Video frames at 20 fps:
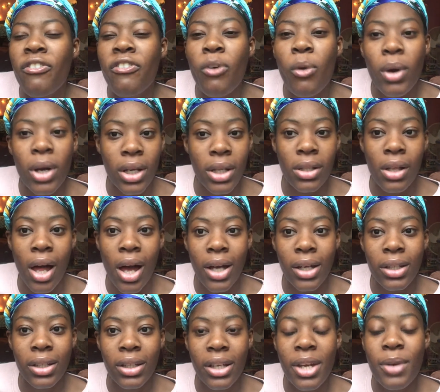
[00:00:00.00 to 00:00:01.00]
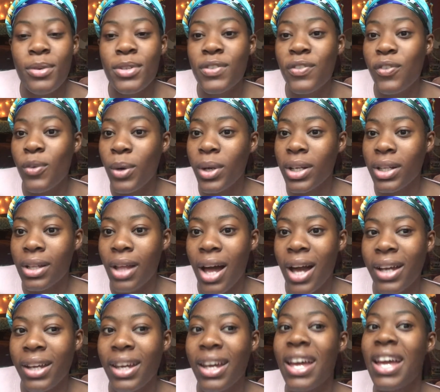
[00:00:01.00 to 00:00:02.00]
4 o'clock. It was 4
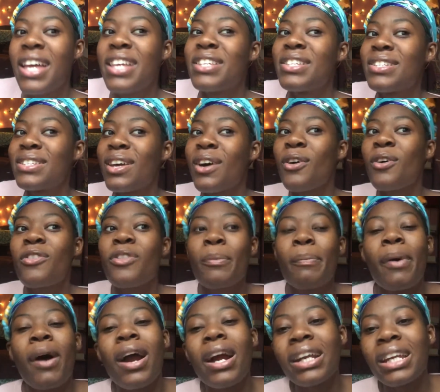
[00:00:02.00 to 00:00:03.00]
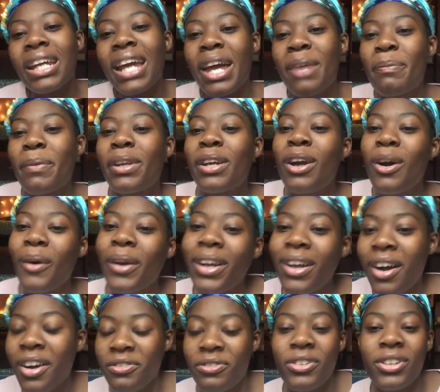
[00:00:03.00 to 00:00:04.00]
o'clock. So the party had been going
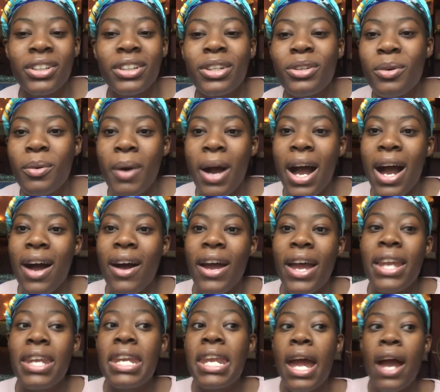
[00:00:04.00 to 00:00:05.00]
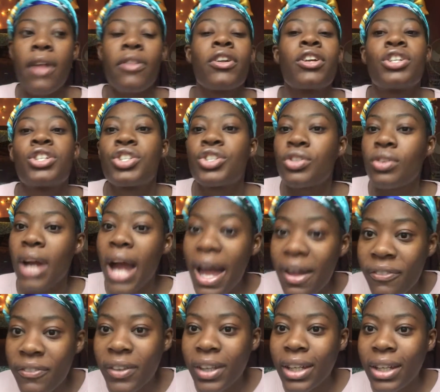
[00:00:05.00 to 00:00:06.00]
on for a little while, and now there's
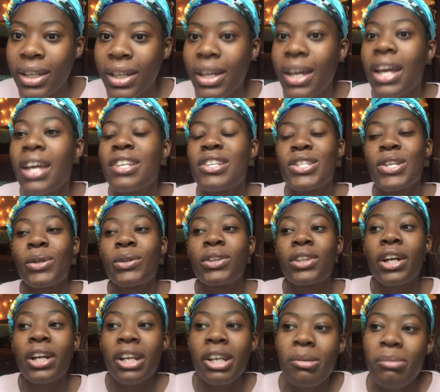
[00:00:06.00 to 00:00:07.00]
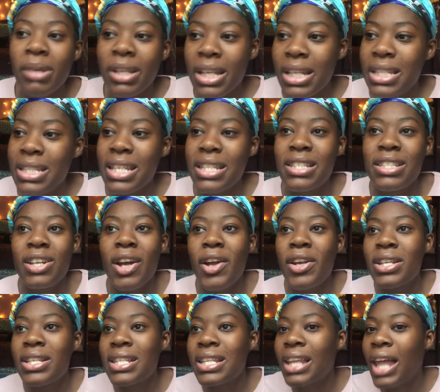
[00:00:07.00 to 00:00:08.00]
traffic. So 30 minutes has
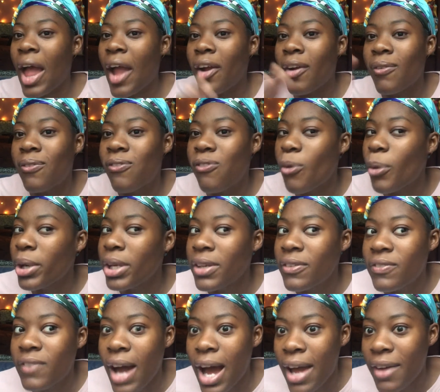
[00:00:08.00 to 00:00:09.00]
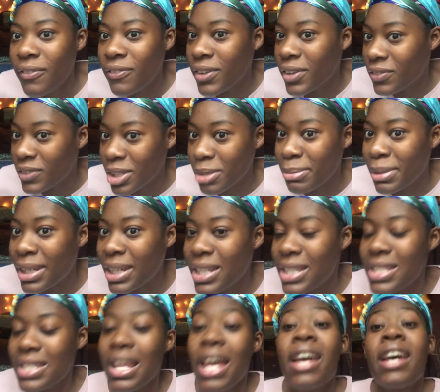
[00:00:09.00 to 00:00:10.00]
turned into like 45, 50
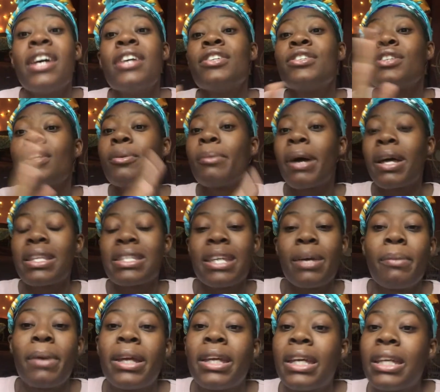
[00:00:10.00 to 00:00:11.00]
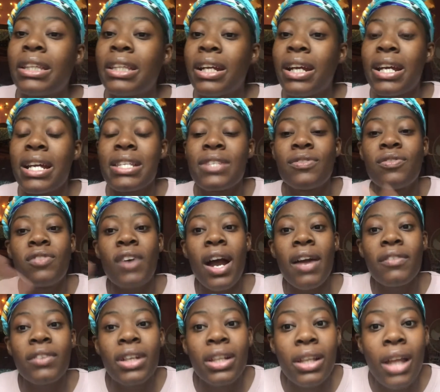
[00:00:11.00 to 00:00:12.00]
minutes. So by the time I get there, it's
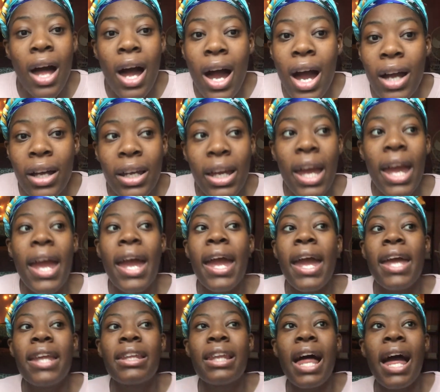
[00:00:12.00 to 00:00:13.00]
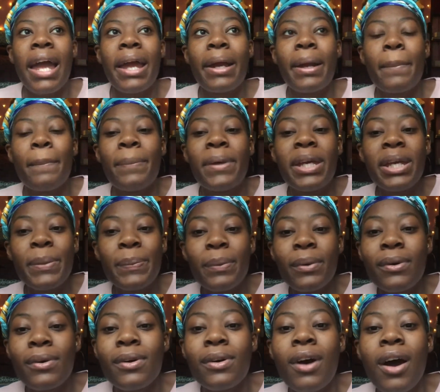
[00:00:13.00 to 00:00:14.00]
5 o'clock, and like
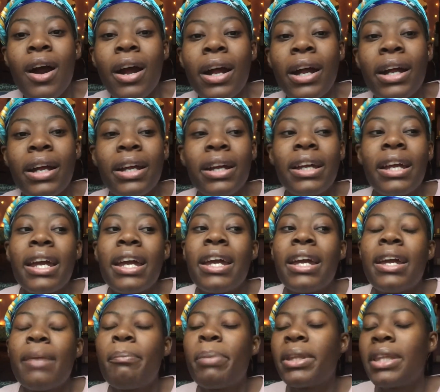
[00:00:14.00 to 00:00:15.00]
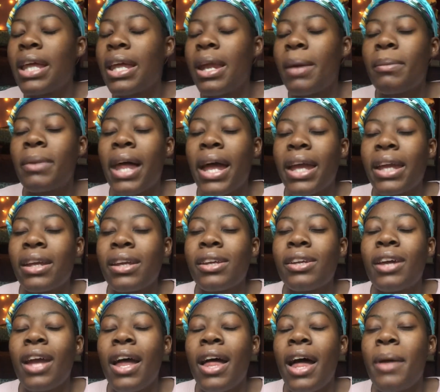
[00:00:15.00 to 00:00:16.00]
people are but then I'm like,
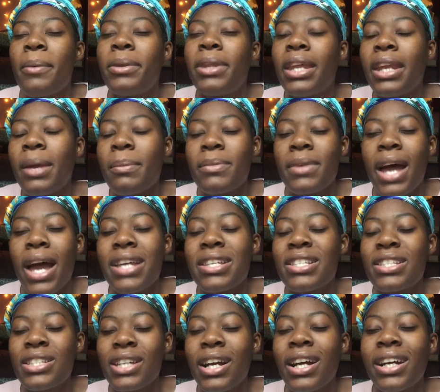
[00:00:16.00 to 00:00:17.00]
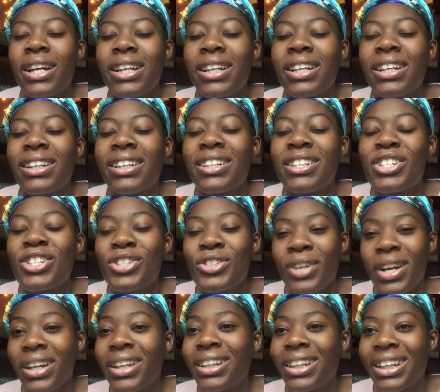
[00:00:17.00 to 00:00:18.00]
and then I'm, I start
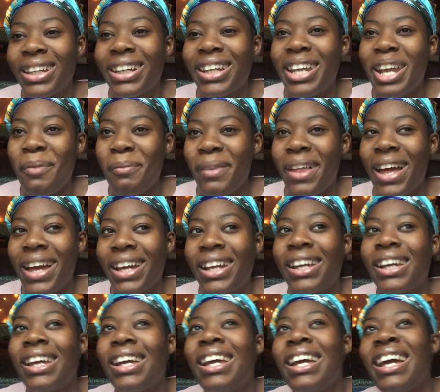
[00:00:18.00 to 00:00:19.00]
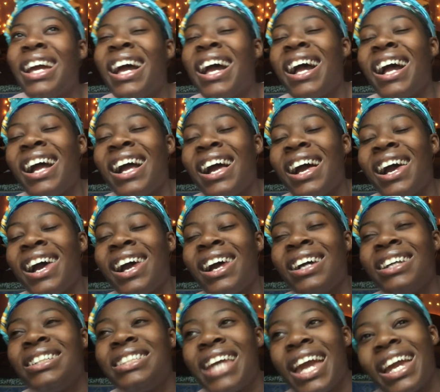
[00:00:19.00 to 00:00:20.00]
struggling and I'm like,
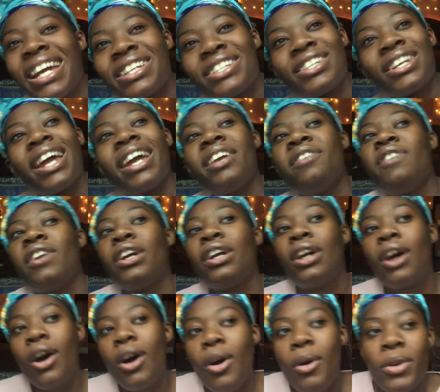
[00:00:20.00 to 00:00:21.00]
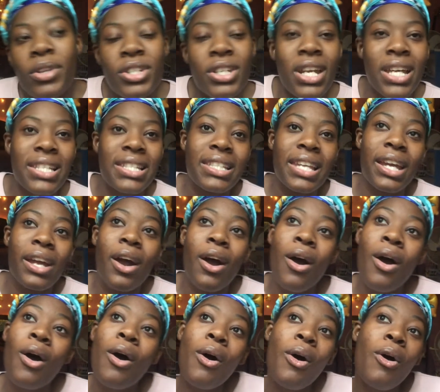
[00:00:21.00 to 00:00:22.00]
dang, should I even go or should I stay
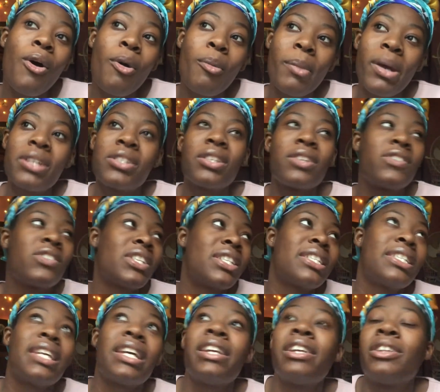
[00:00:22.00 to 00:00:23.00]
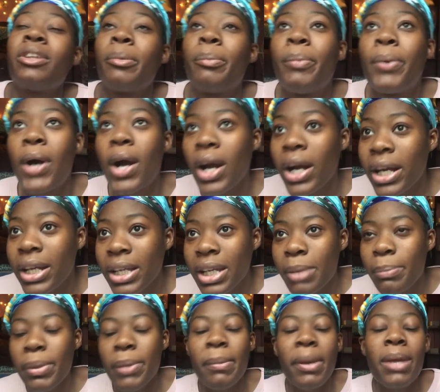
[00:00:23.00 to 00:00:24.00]
home? I should have just stayed at the
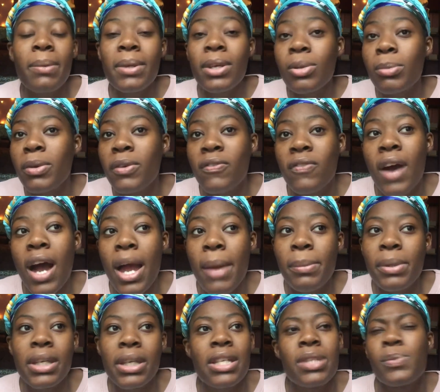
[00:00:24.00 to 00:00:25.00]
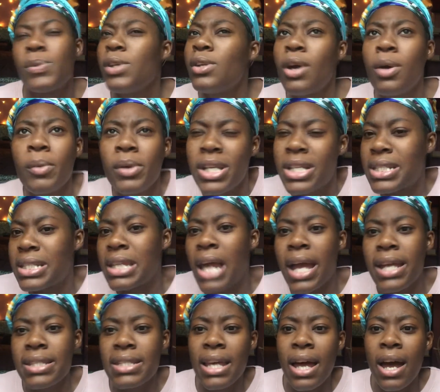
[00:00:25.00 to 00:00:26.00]
party, but maybe it'll be fine because, you know, when it's
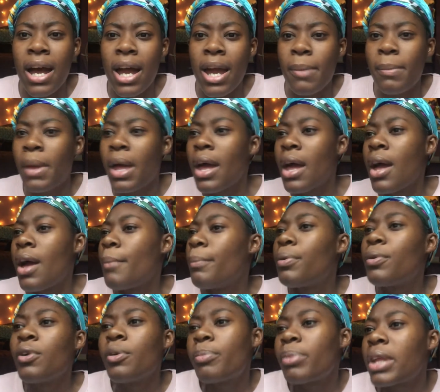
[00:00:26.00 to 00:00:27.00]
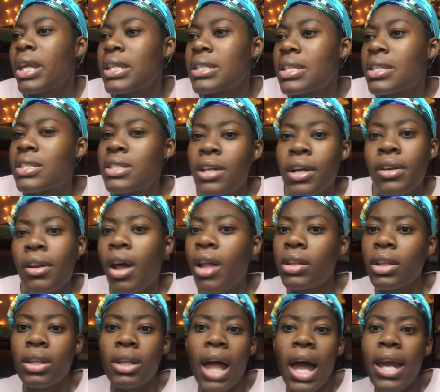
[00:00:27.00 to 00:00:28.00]
nighttime, pool places turn on
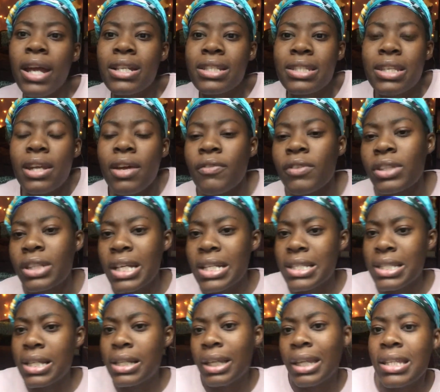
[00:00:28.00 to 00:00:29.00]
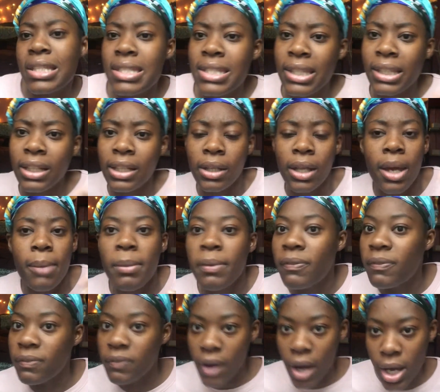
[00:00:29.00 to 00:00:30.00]
the lights and everything's glitz and glam and
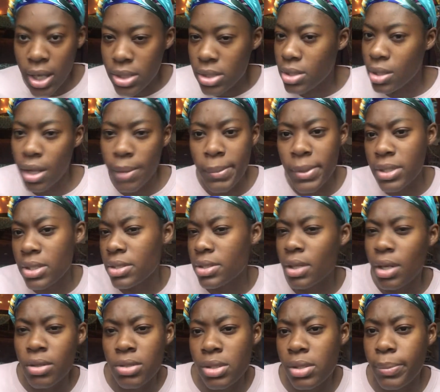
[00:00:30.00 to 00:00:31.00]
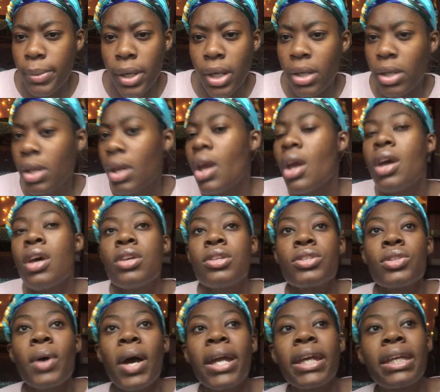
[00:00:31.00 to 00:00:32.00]
fun. So let me just go to the party.
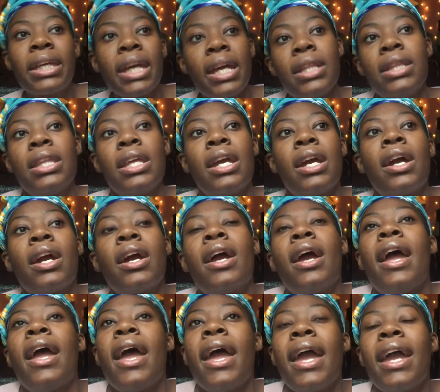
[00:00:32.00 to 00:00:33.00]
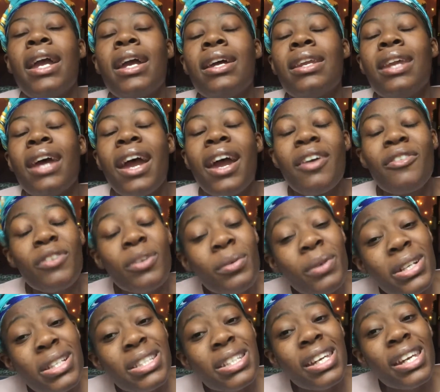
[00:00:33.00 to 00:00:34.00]
So I get there and
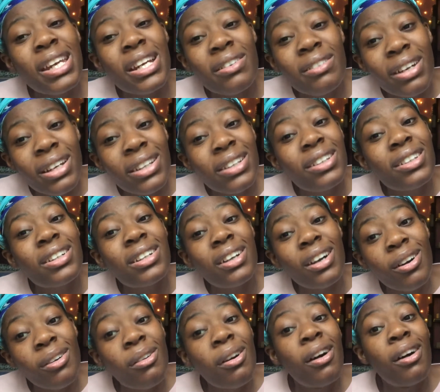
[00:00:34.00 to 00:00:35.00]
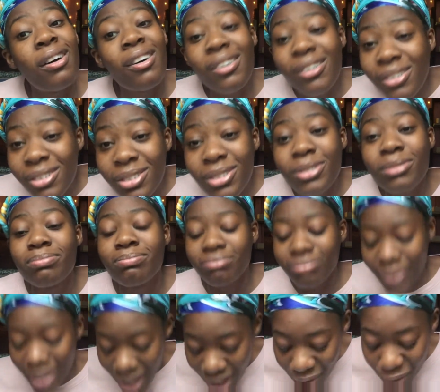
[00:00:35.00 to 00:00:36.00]
everyone's getting ready to go home.
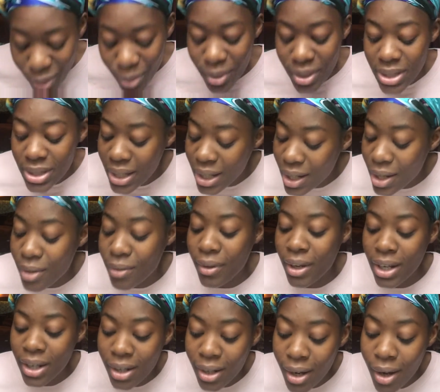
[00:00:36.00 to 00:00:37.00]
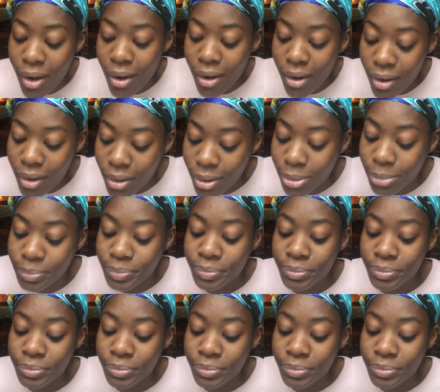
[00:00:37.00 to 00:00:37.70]
Everyone's getting ready to go home.